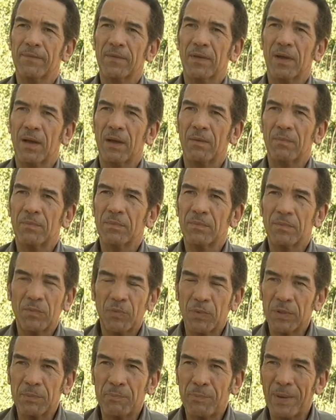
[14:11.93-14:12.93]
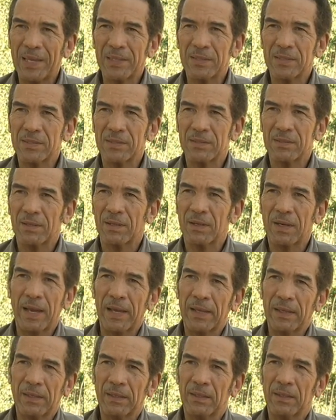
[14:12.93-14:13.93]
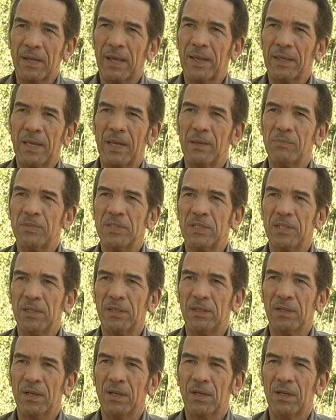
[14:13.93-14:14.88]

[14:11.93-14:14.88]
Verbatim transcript: um, with beds lying, lying empty.